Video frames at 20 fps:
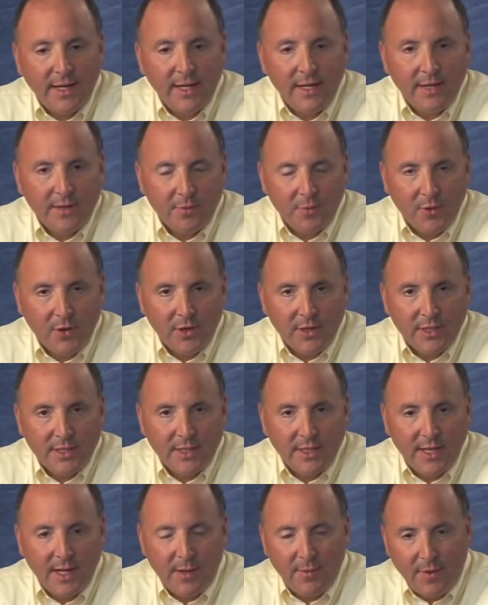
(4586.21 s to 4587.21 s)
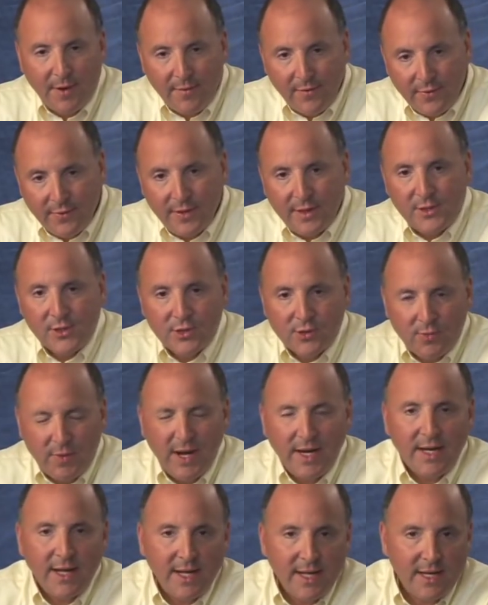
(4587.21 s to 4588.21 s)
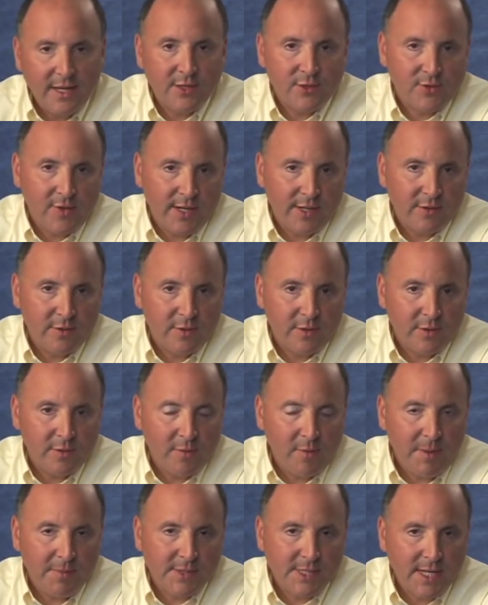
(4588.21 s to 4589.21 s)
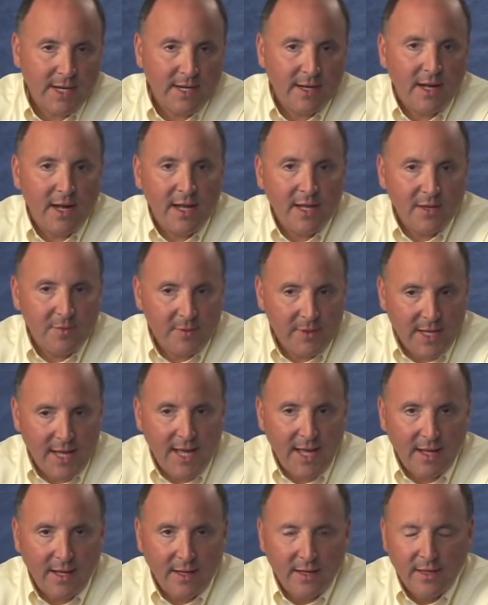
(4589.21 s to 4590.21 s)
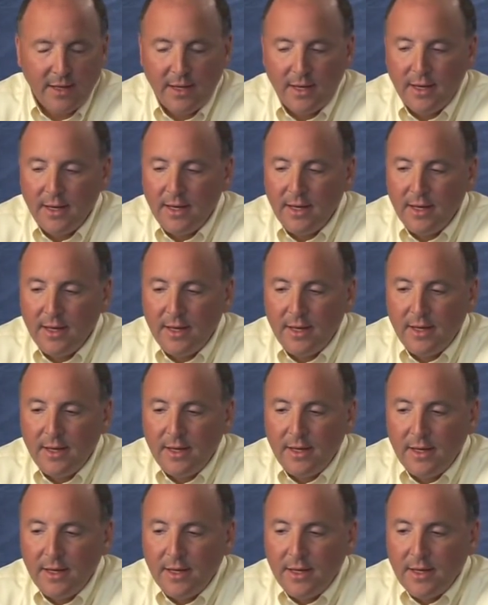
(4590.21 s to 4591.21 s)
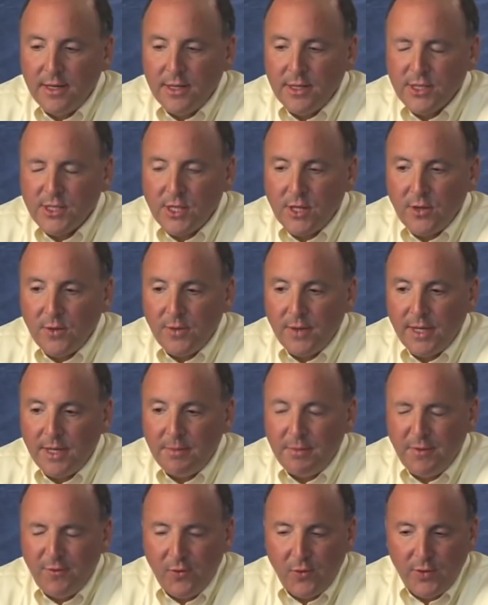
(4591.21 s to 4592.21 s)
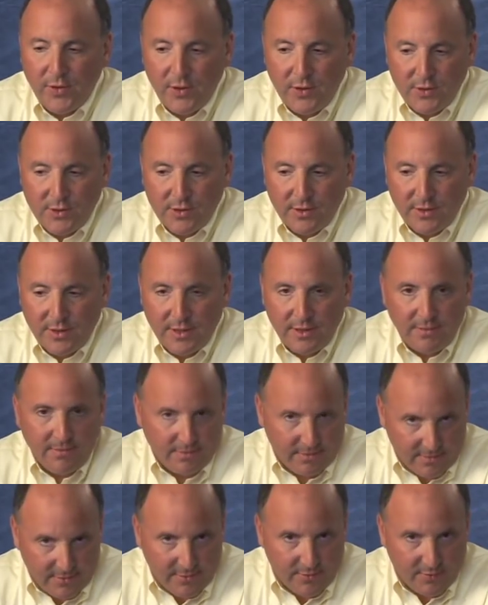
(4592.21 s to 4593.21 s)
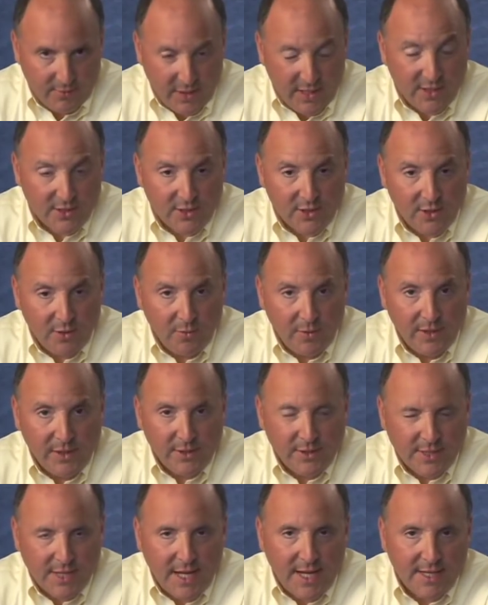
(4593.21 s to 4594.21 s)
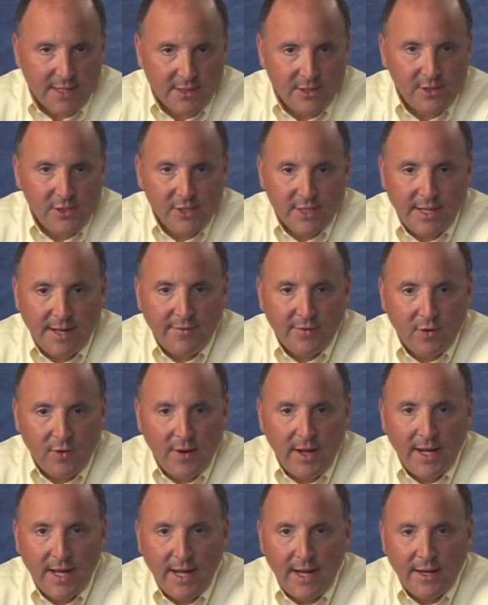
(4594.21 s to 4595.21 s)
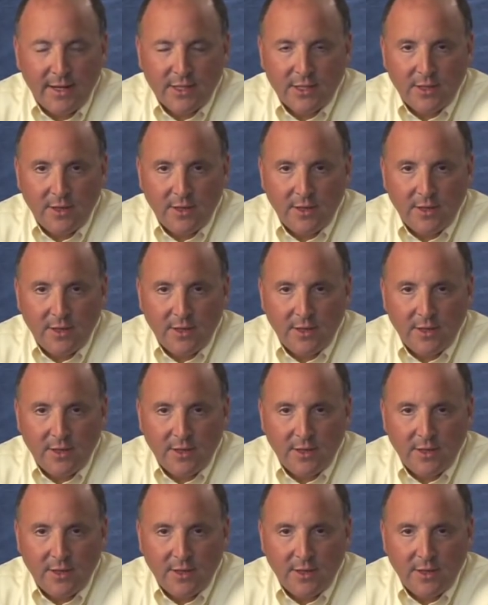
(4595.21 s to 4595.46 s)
IE, it worked. However, if they just ran IE and tried to go to a website, IE would hang. So uh, before the user reinstalled Windows, I asked to just have a crack at it.